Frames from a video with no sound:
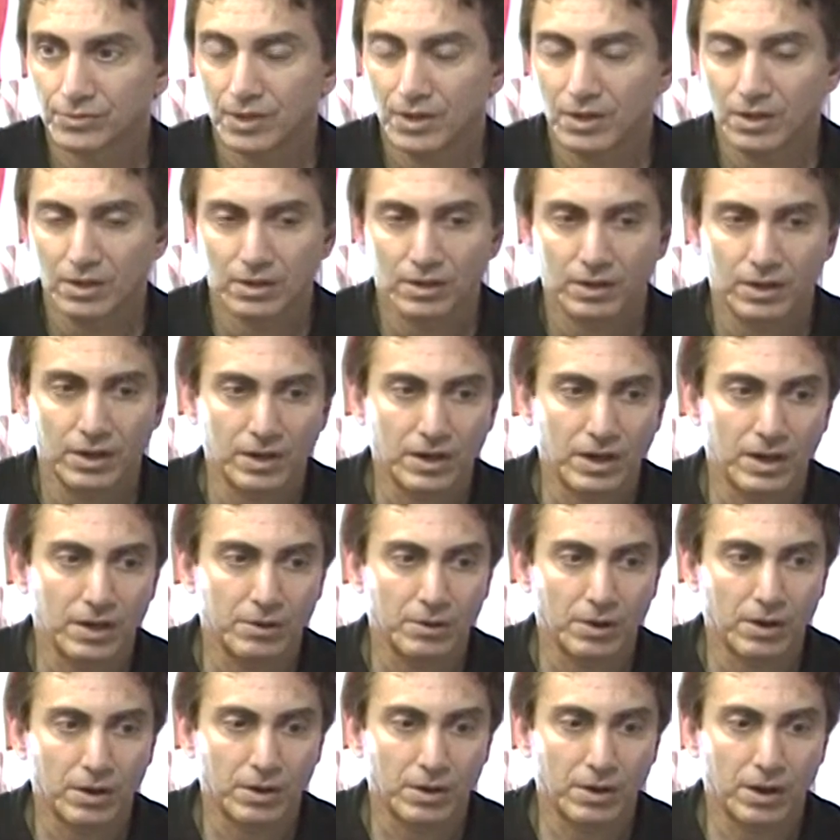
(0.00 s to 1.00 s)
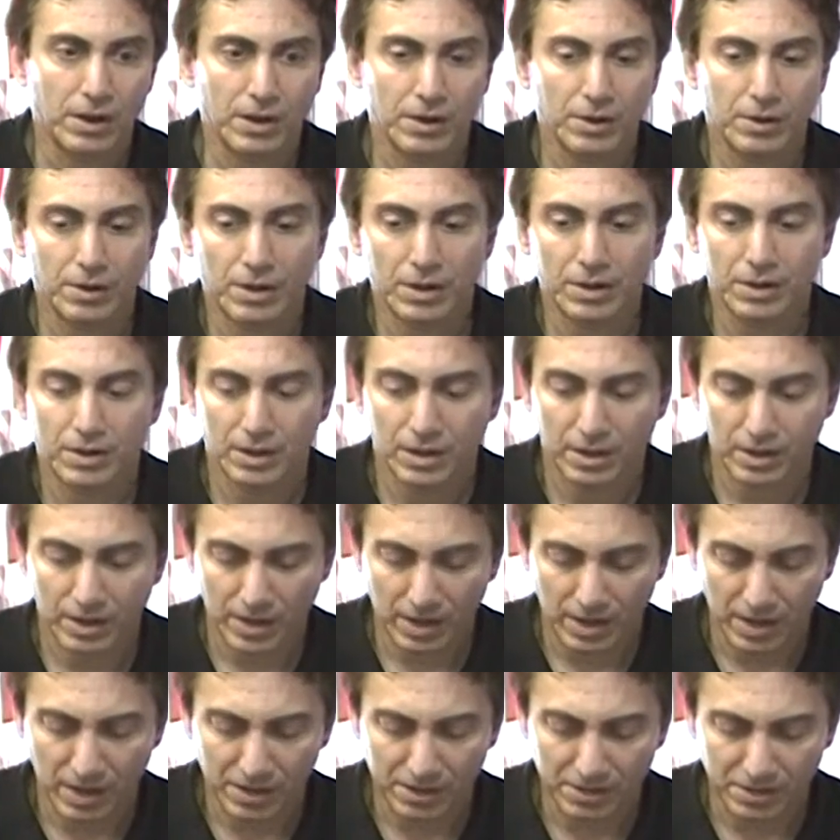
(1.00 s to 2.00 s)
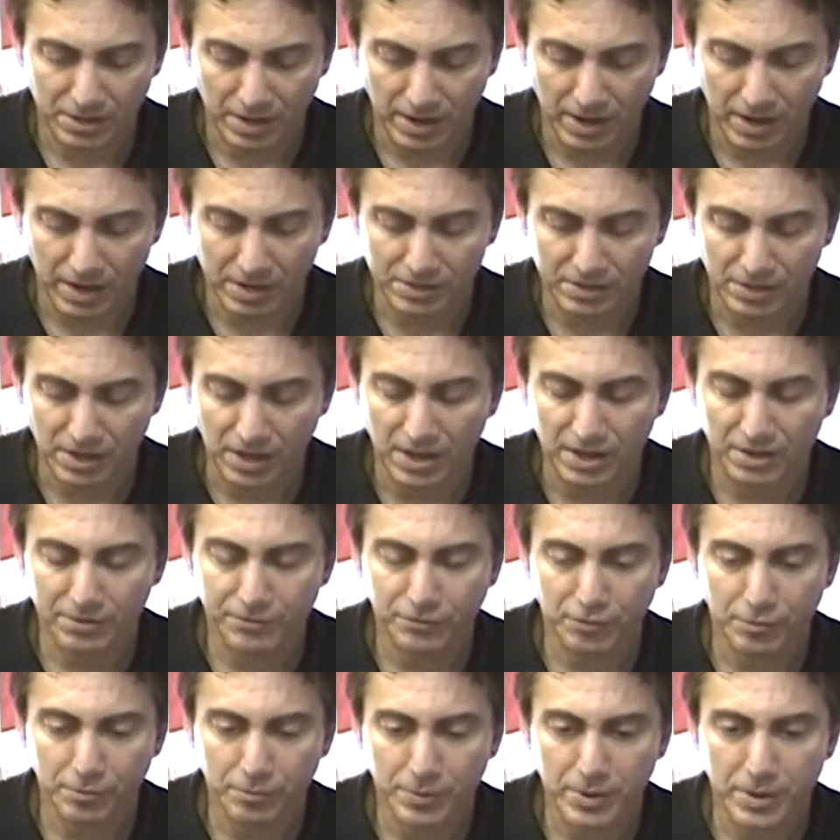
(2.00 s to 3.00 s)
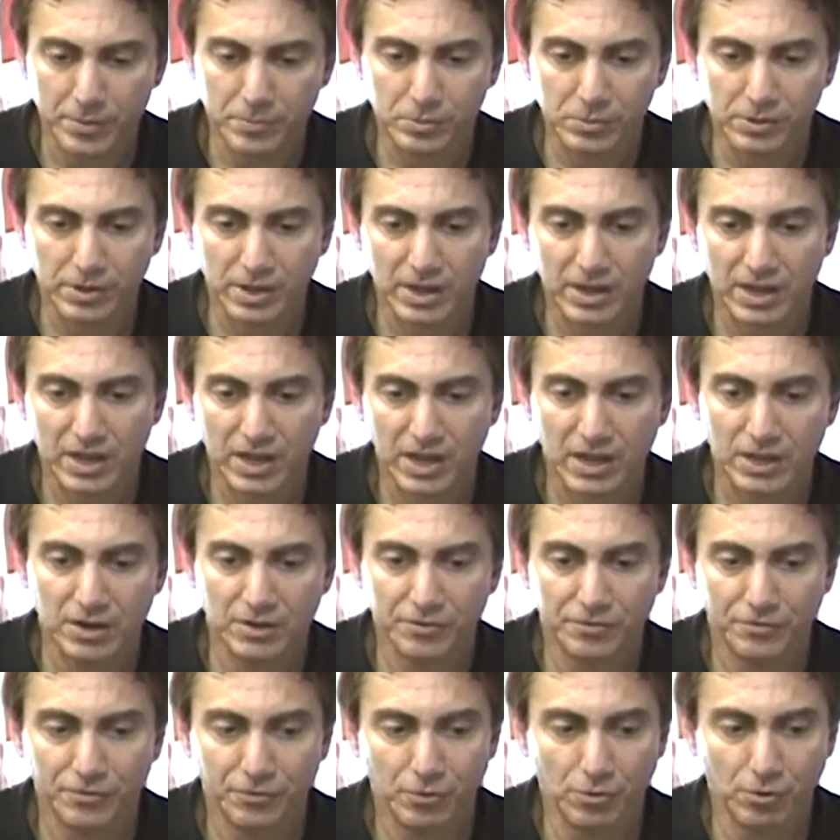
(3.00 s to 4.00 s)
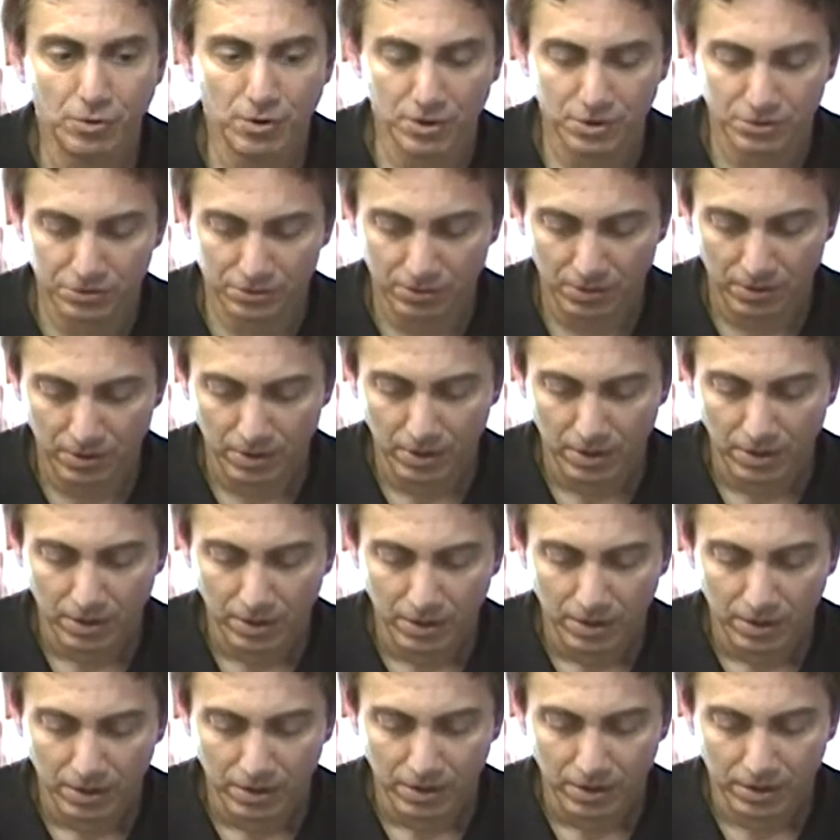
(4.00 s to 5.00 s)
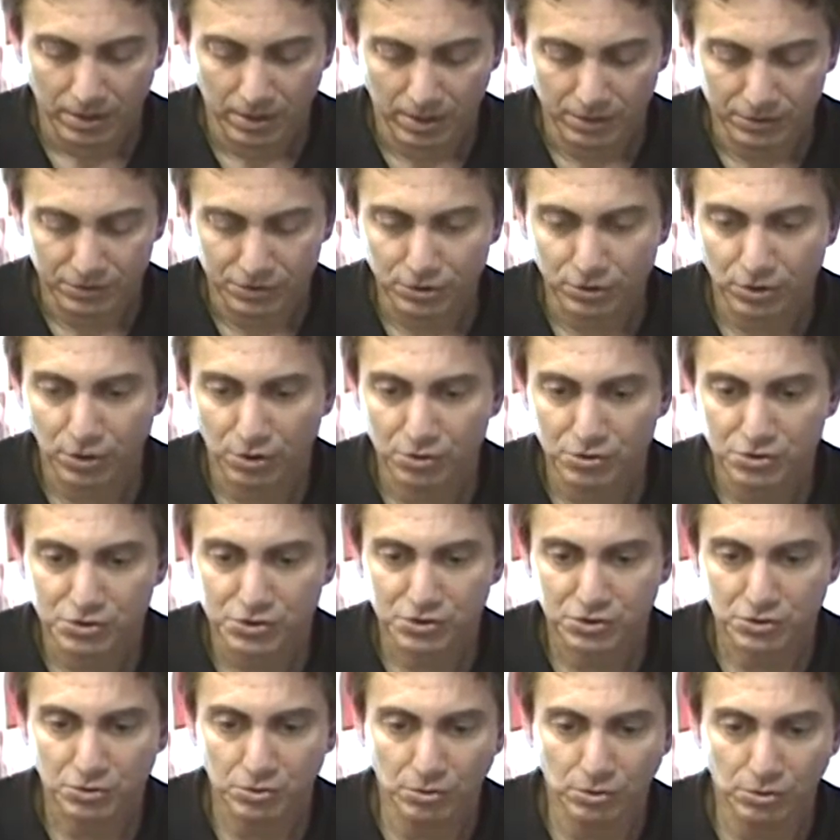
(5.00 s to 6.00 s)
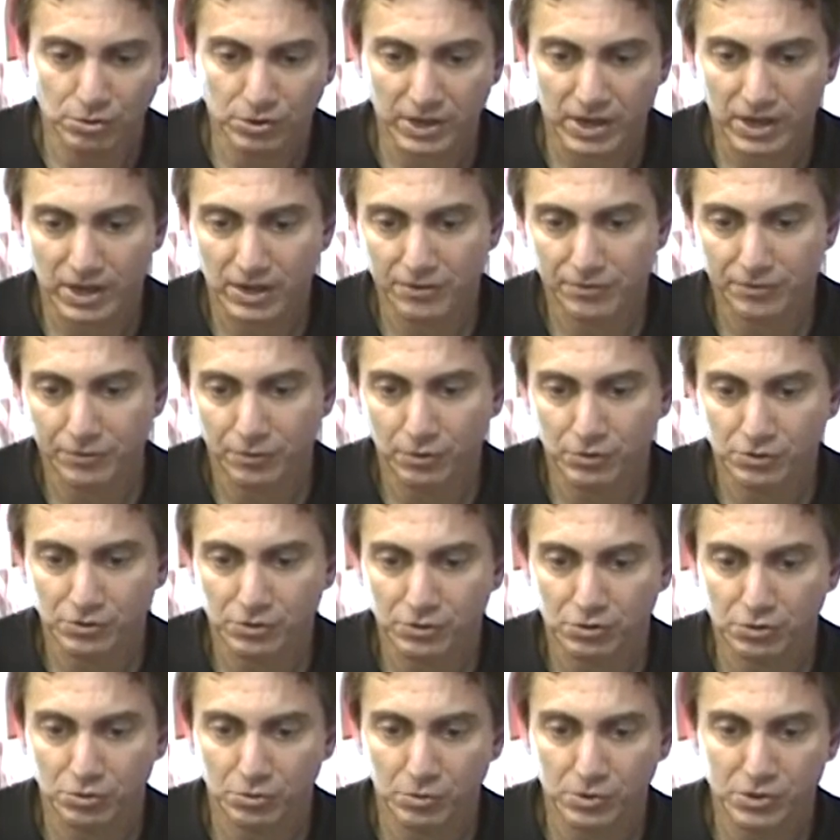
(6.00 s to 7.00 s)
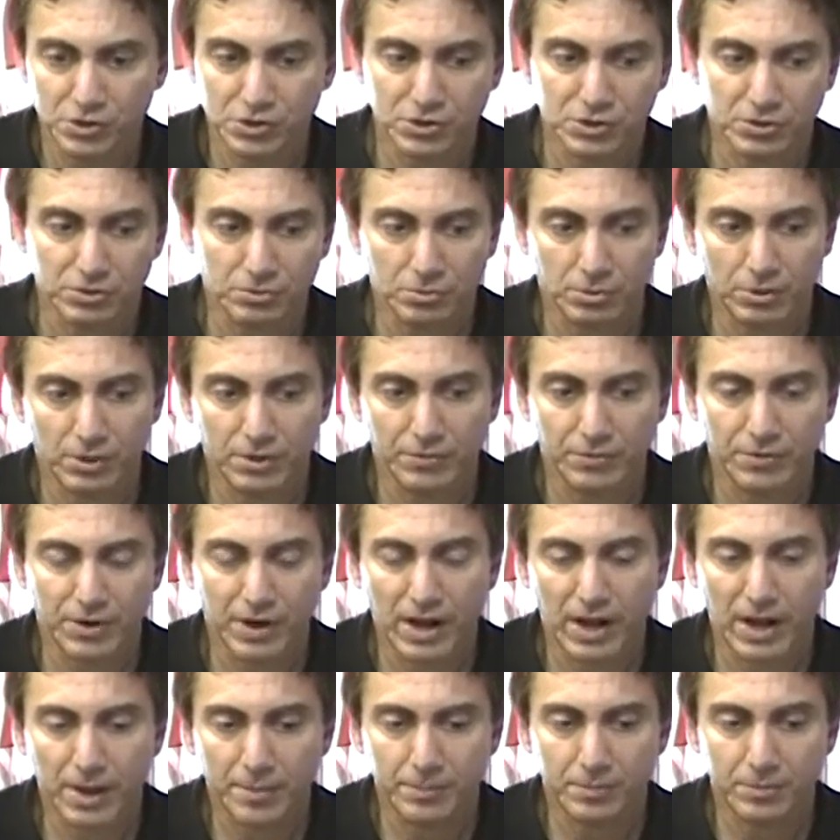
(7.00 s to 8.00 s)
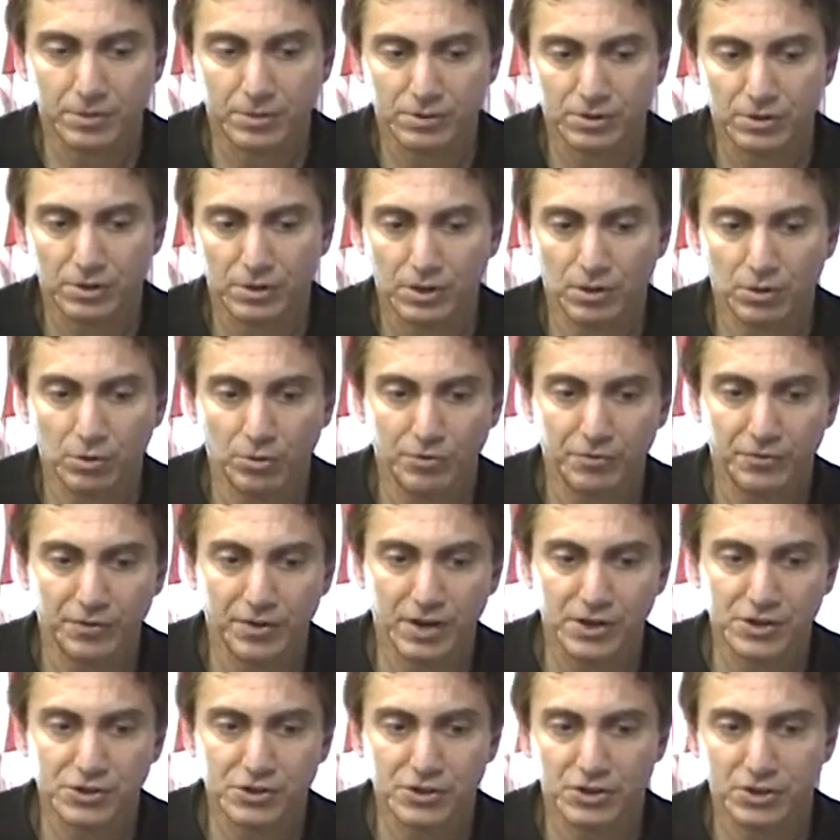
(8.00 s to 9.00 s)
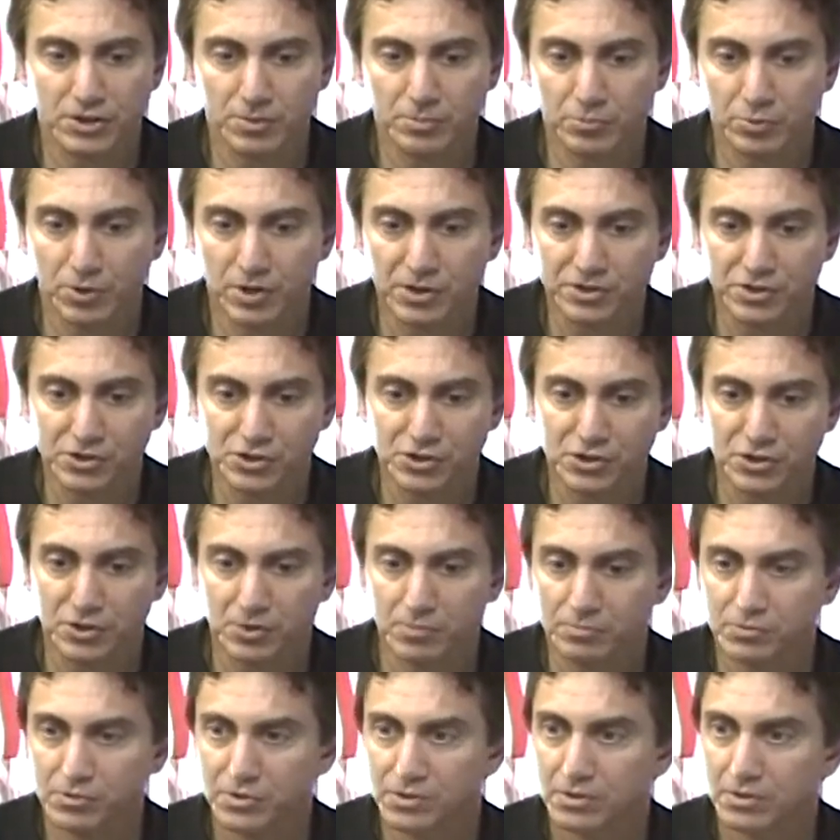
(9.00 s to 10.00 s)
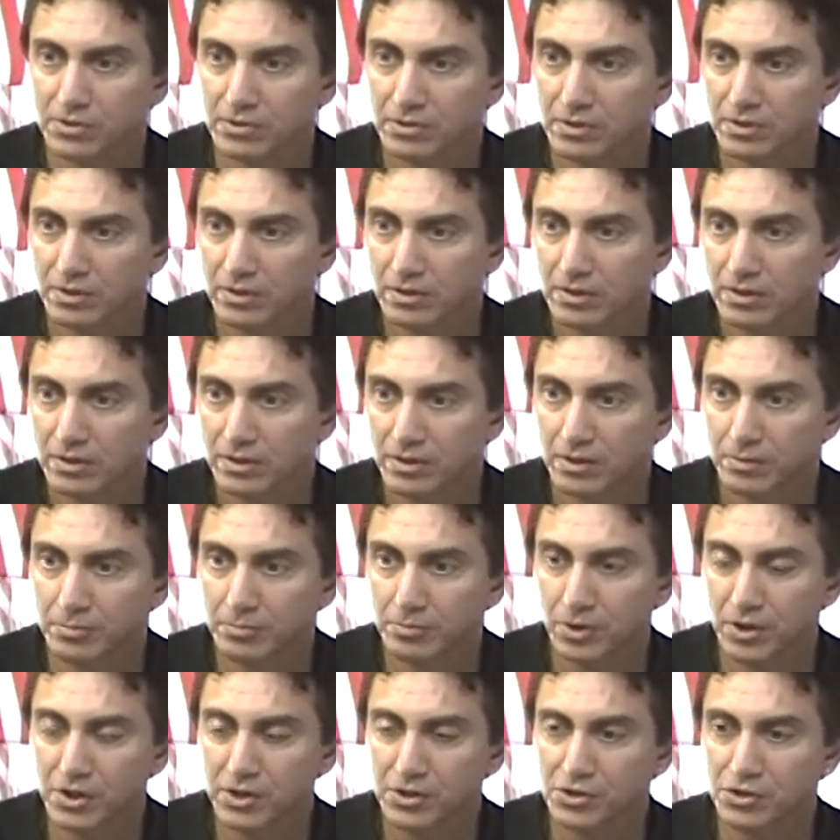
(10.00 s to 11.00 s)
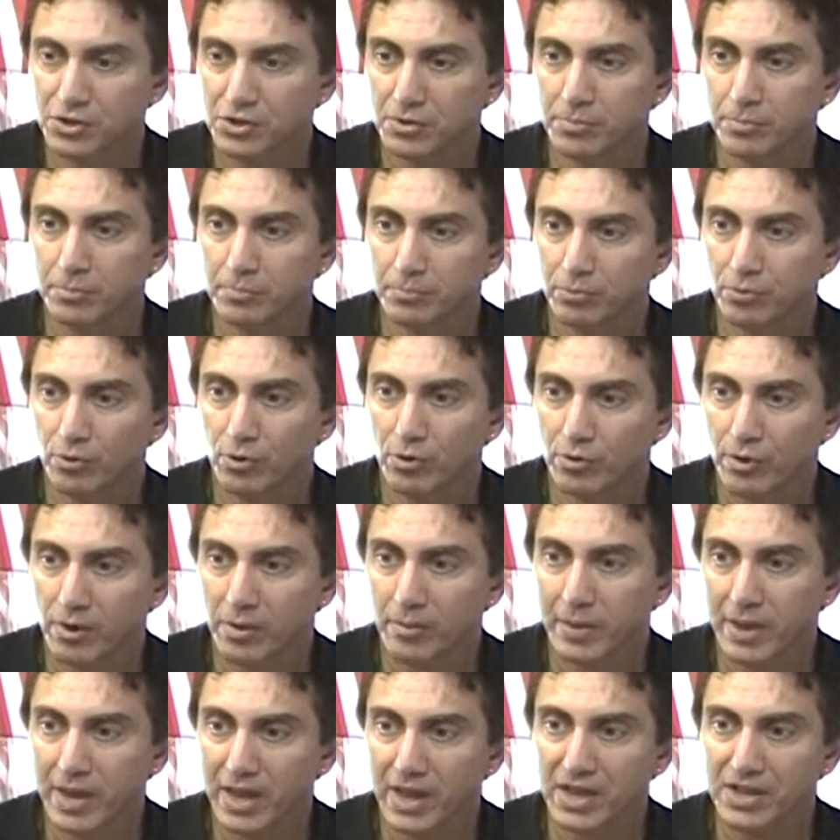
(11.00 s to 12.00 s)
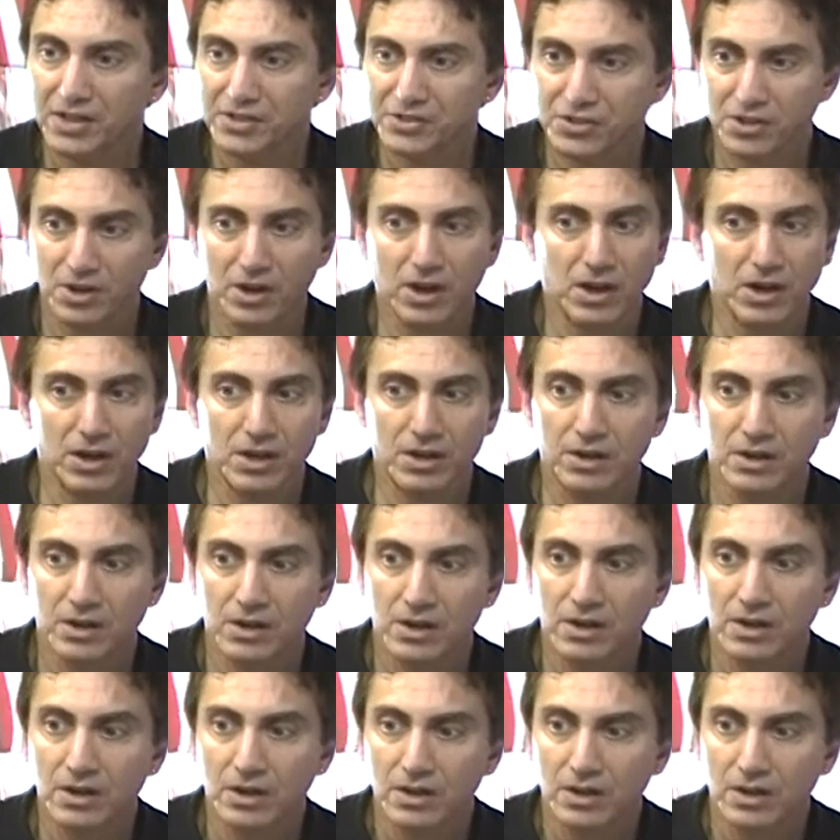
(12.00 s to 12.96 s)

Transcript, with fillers: Yeah, and and and, and, and just the way and, and, and for people that can't afford uh, to go to school, can't afford the tuition, whatever happened to the old-fashioned apprenticeships, apprenticeship program, hands-on